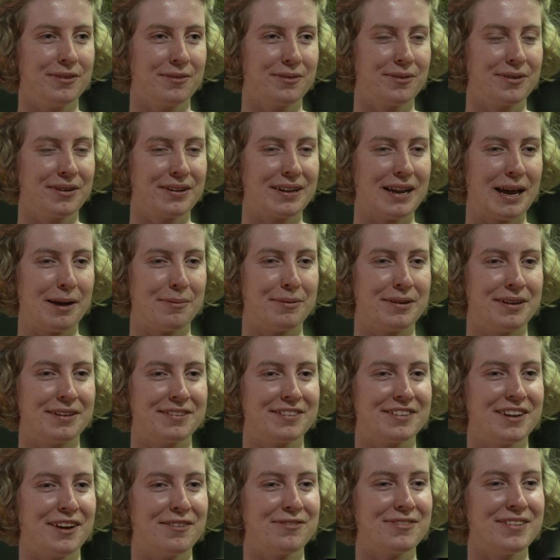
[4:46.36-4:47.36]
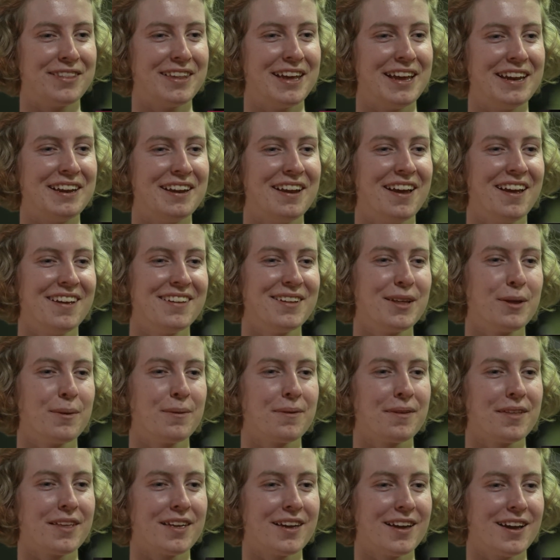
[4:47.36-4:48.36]
and we were clapping and stuff. And then
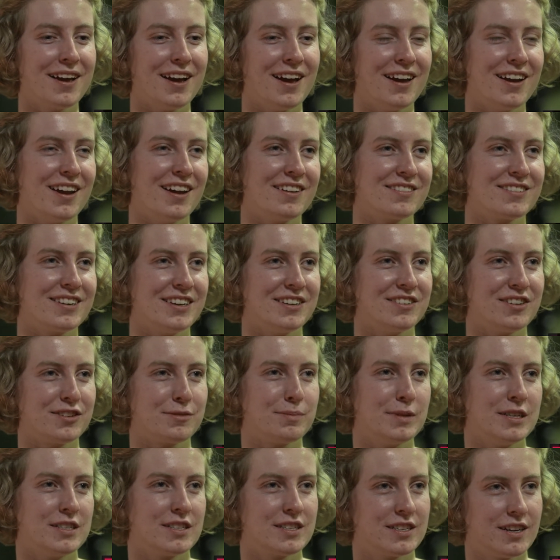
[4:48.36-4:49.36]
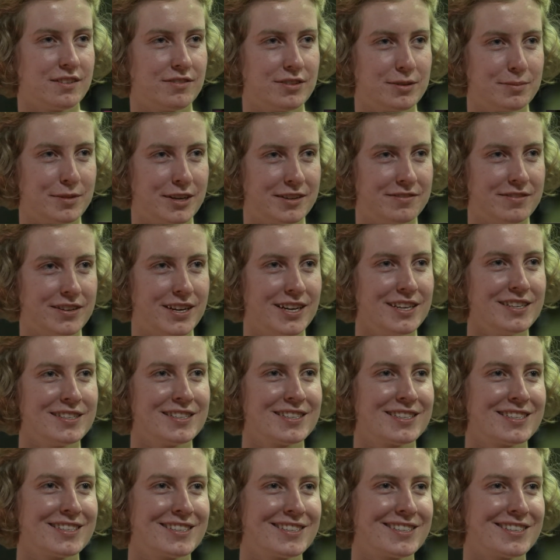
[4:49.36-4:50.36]
I'd actually just been stuffing my
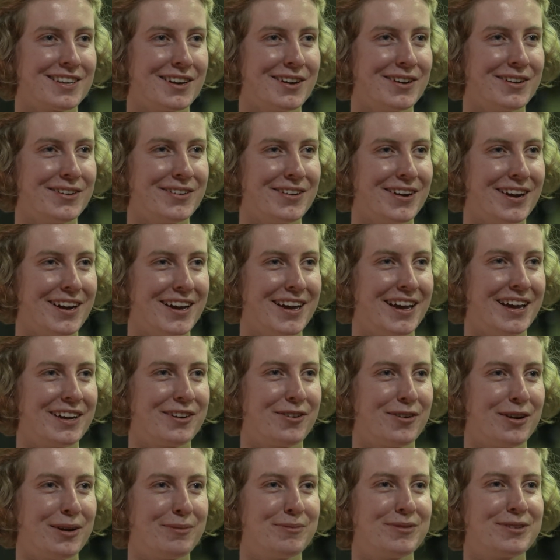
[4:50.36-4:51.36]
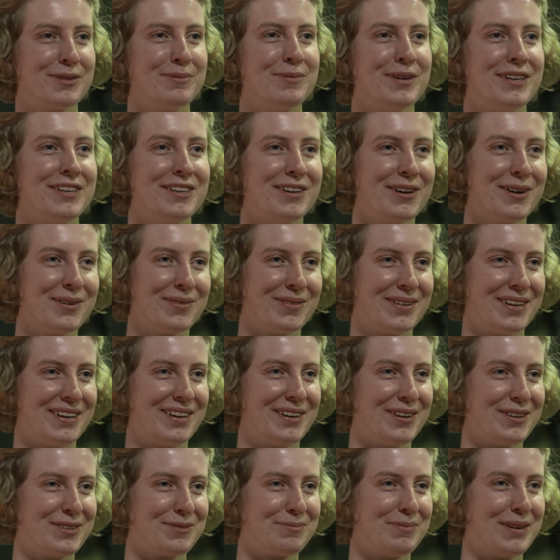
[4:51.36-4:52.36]
face, so I had crumbs in my top and
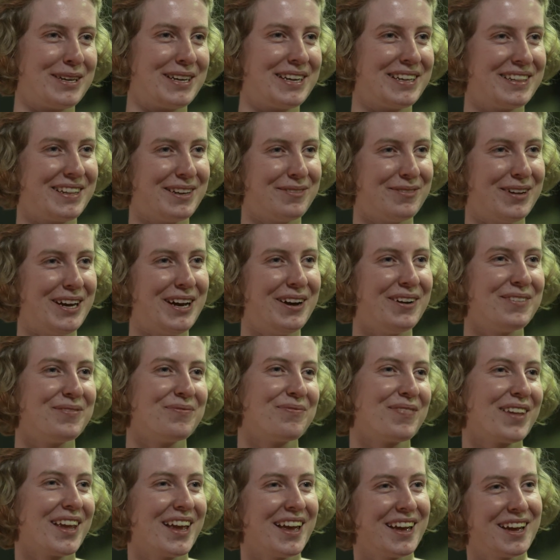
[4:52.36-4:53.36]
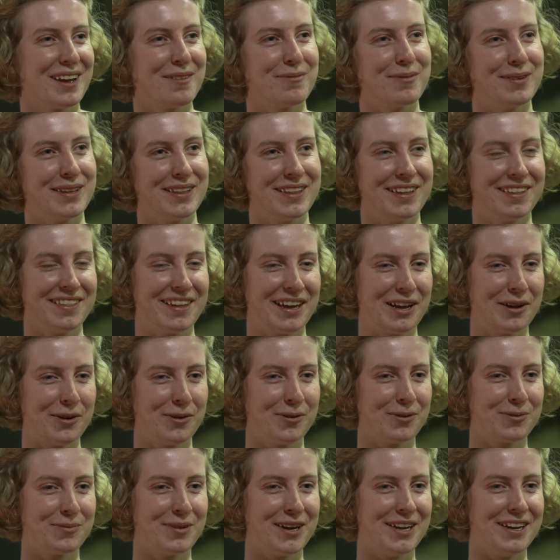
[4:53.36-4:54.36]
I was picking them out. But then they
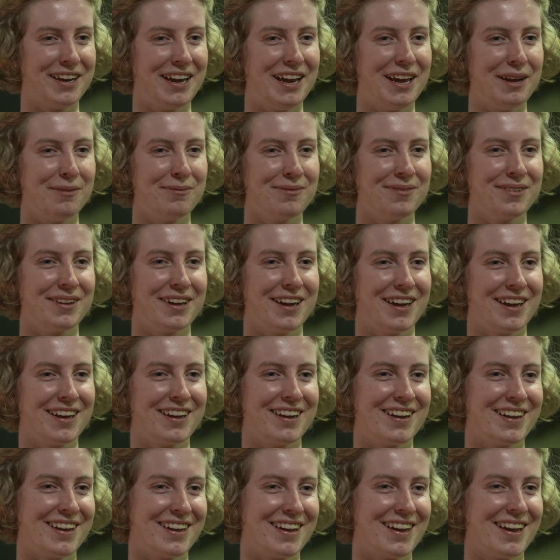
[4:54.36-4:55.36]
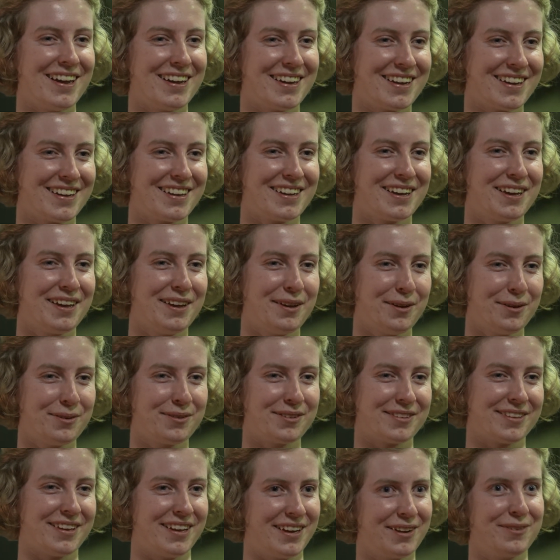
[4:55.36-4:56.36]
called my name and I
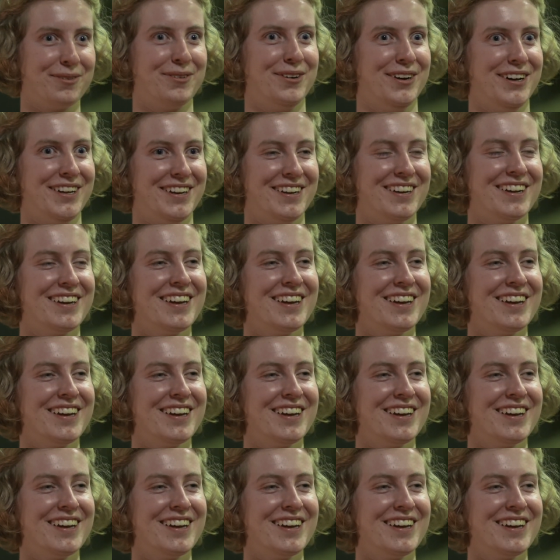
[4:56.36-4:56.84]
was like, what?